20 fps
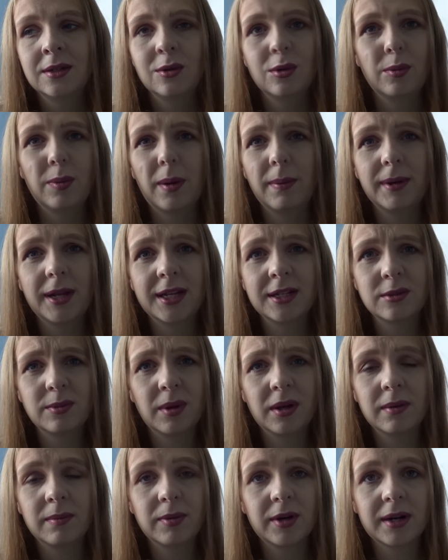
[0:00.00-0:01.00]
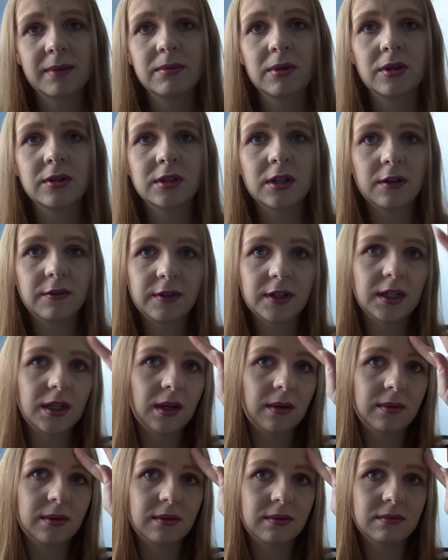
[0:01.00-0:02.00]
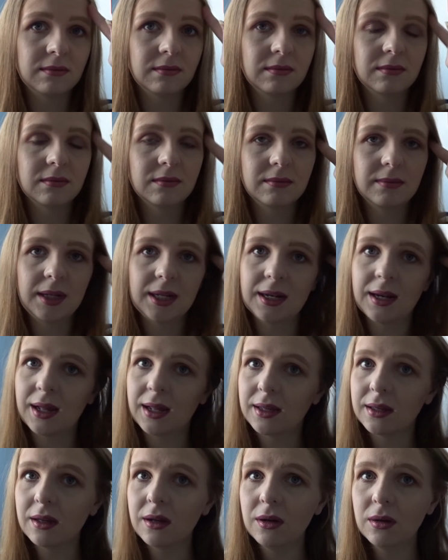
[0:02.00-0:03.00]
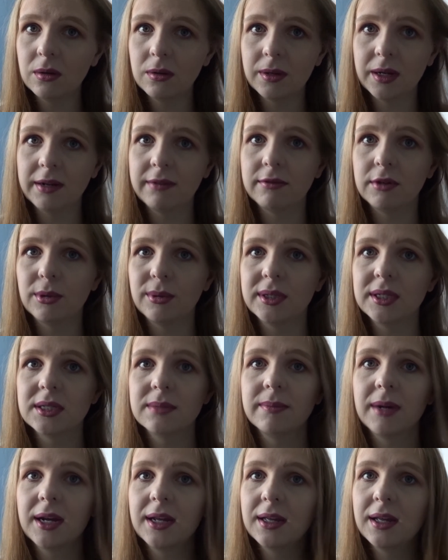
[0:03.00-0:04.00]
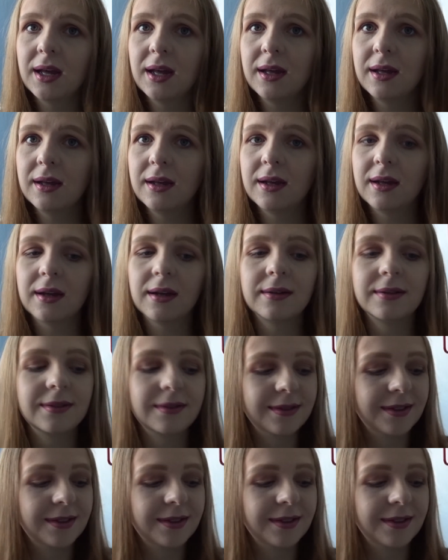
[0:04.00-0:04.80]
we'll probably end up on a Brad Mondo video and being like, oh, I ruined my hair.